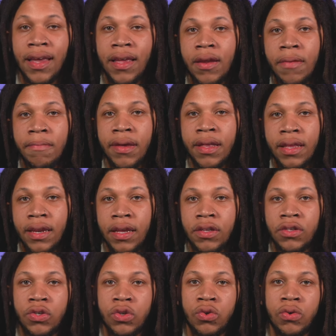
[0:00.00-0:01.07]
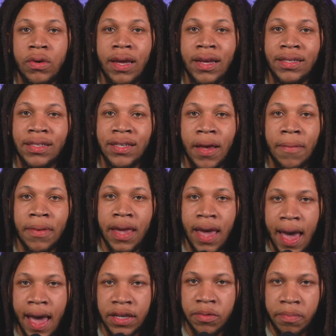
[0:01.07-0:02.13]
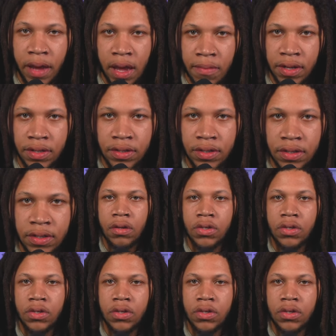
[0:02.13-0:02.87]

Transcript: inability to accept cash payments.